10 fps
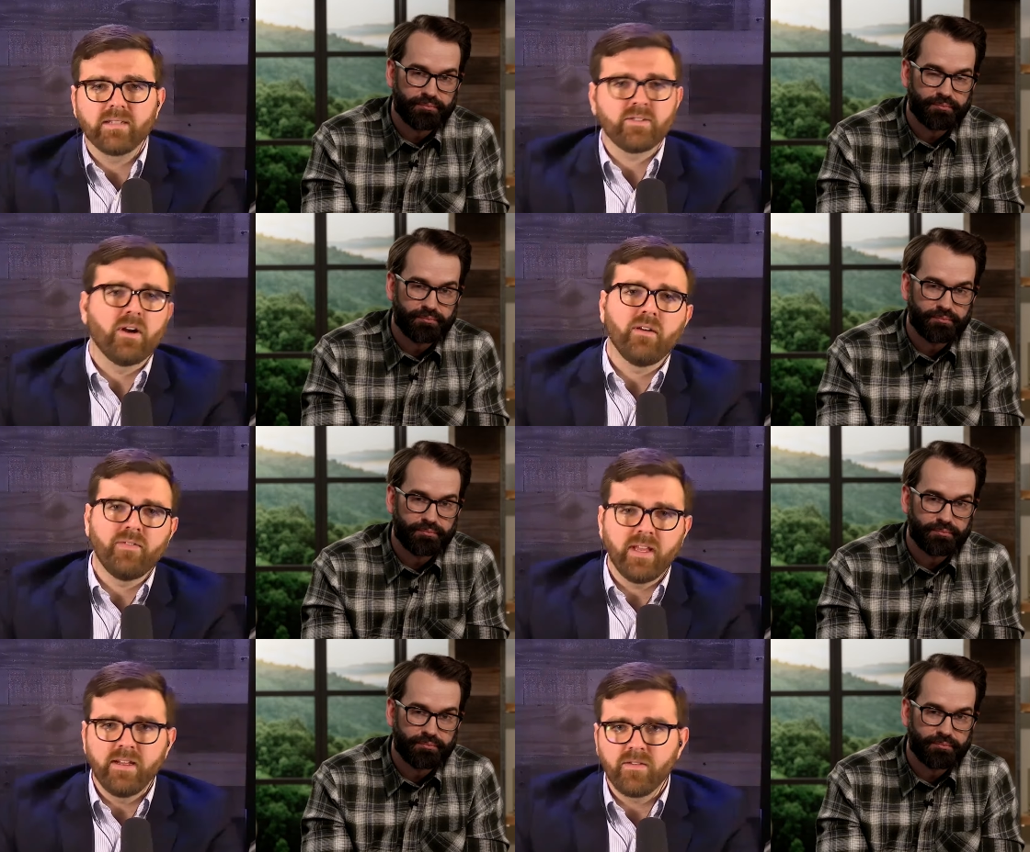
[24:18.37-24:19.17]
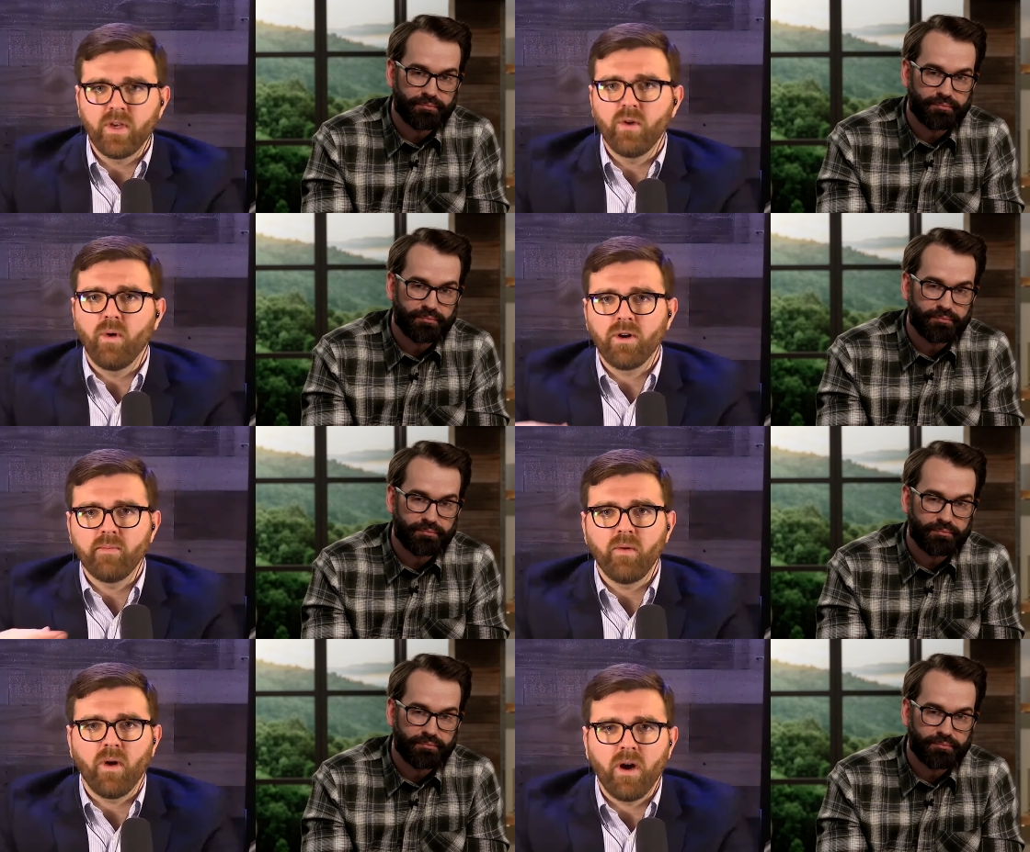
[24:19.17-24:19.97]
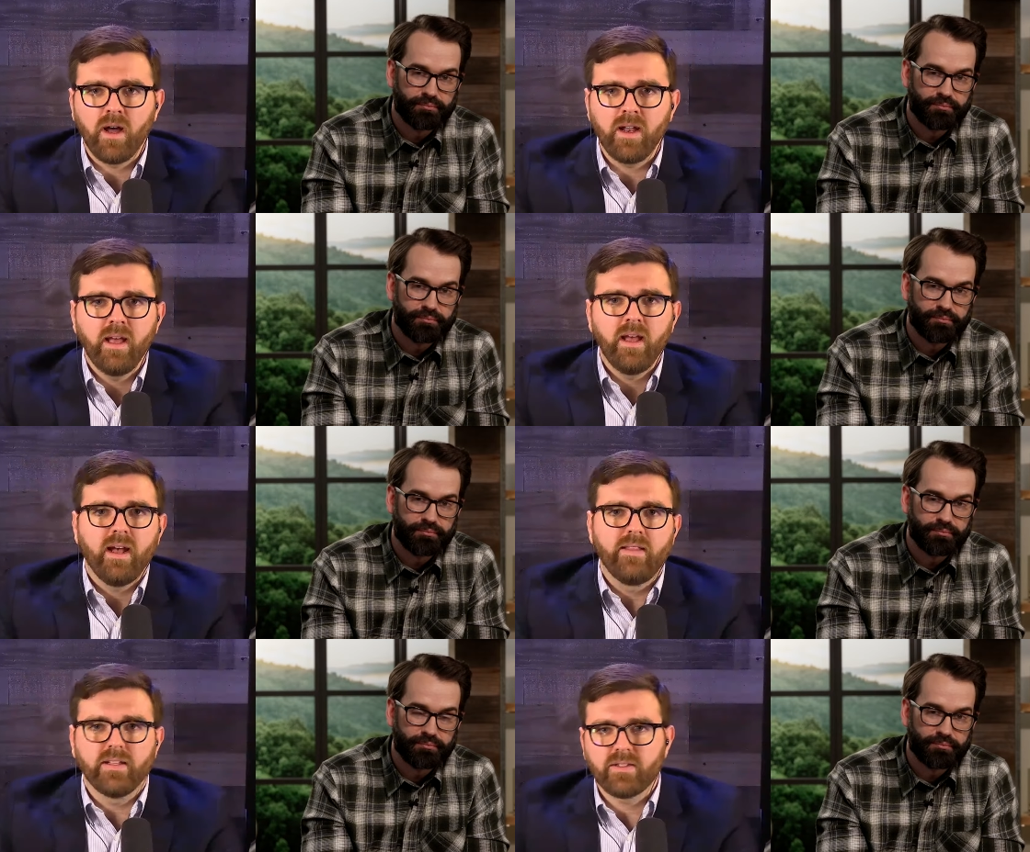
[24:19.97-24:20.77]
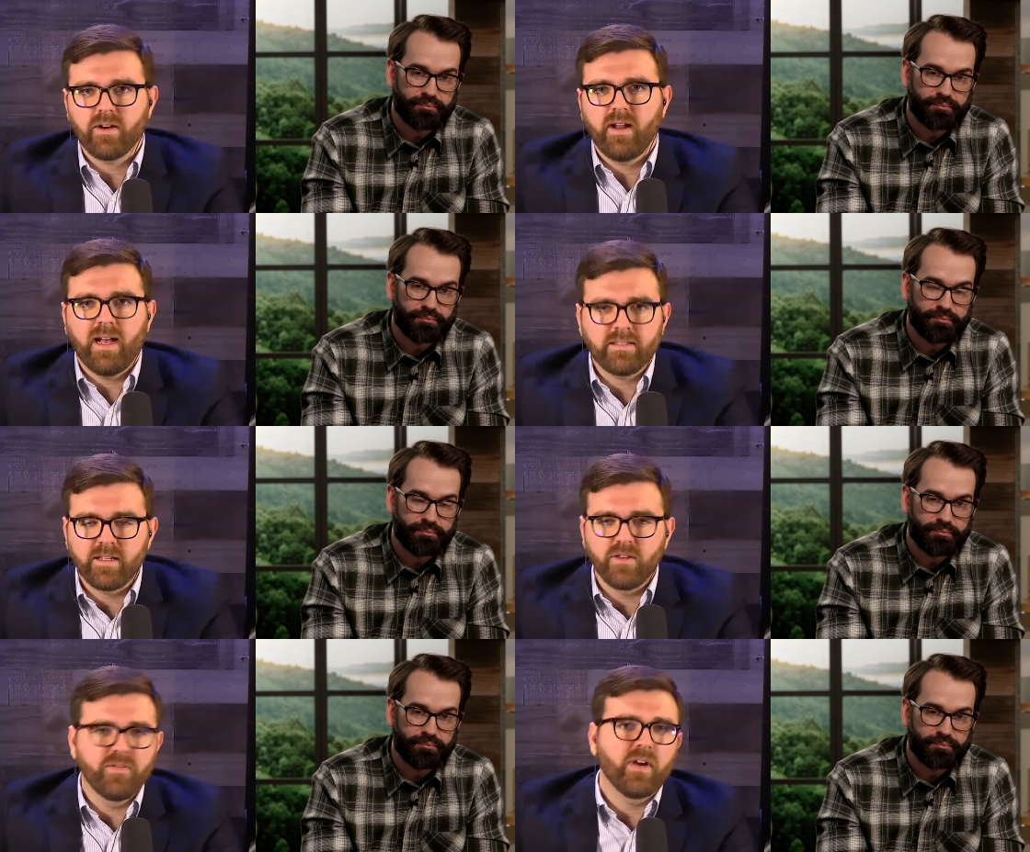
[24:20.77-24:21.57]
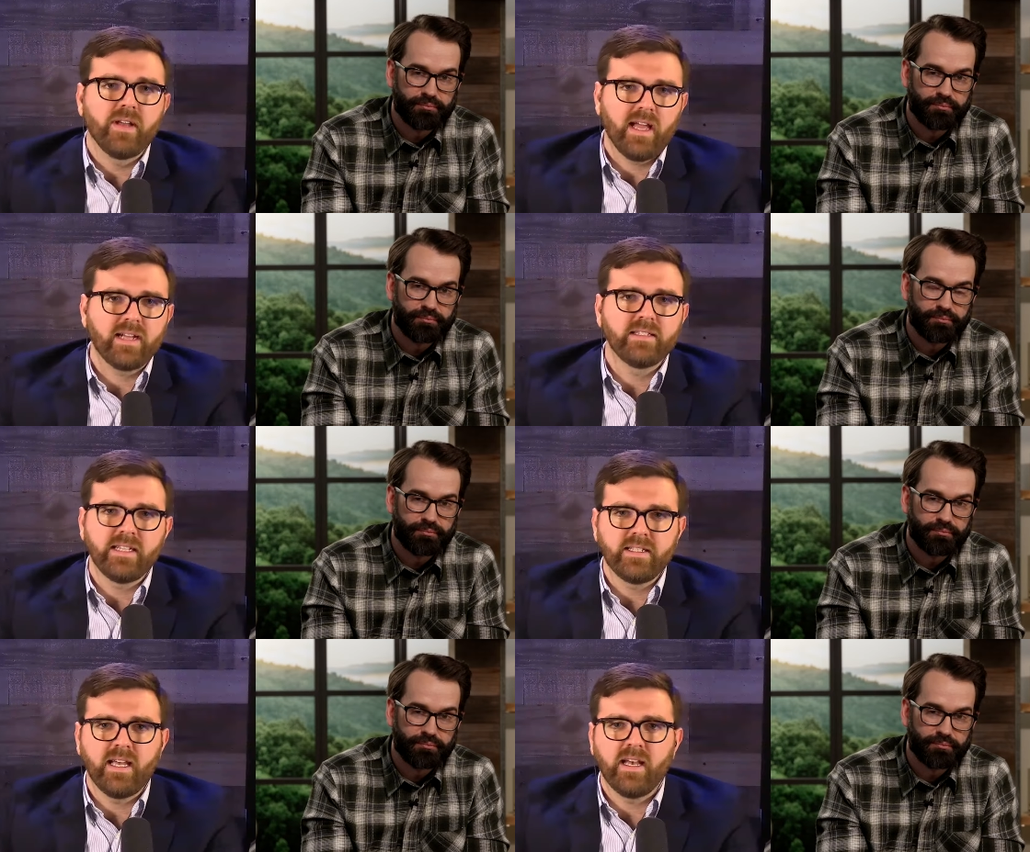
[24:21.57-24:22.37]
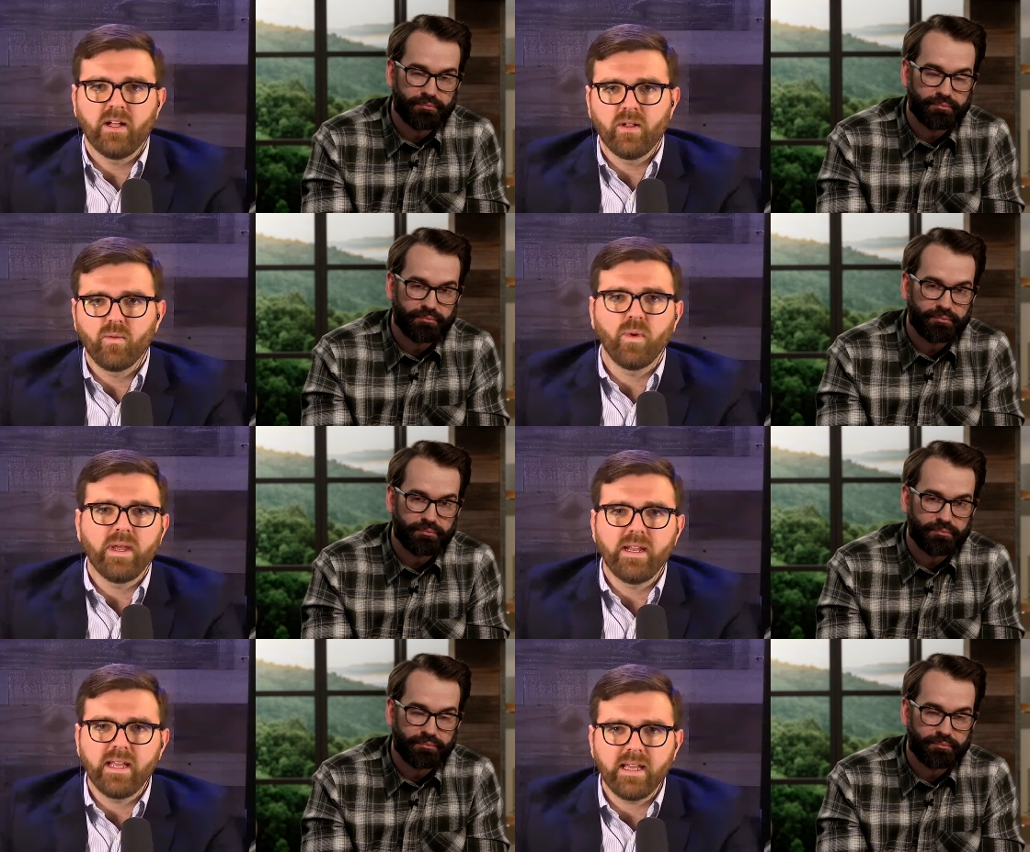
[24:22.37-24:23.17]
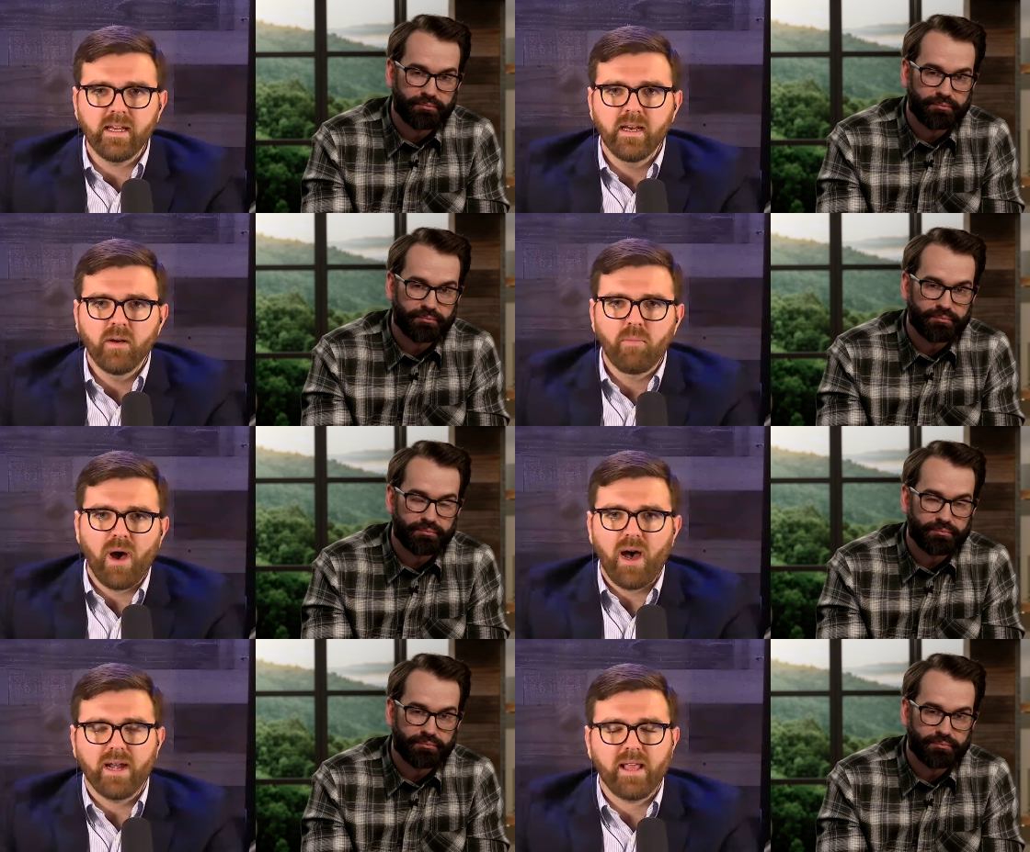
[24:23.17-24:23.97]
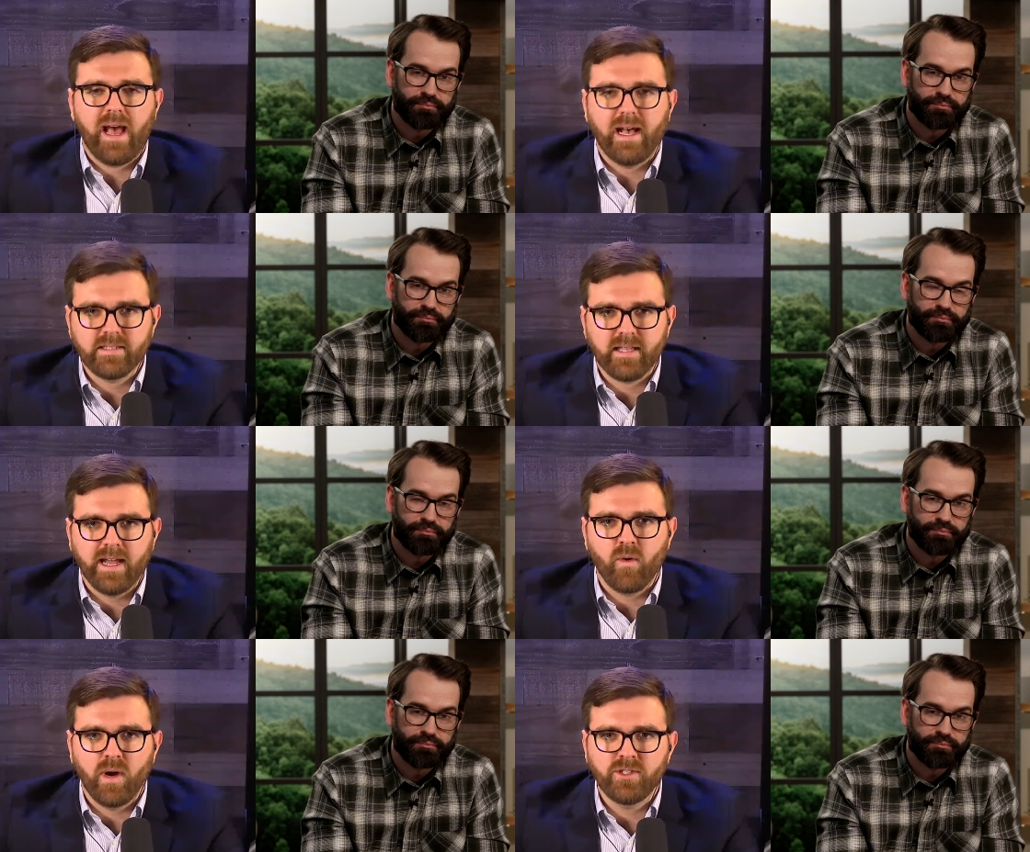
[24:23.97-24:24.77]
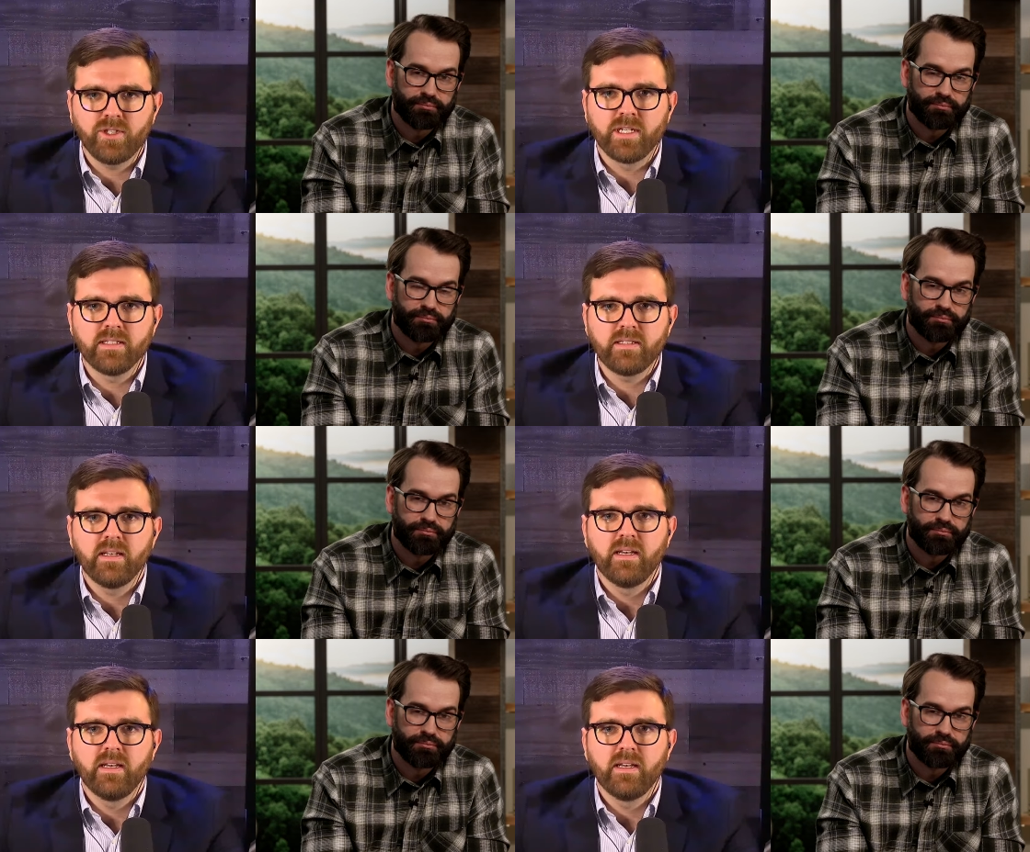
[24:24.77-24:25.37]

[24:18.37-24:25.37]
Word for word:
Speaker 1: Start off the interview, welcome you on, and then start asking you very like detail, weedy, podcast like questions.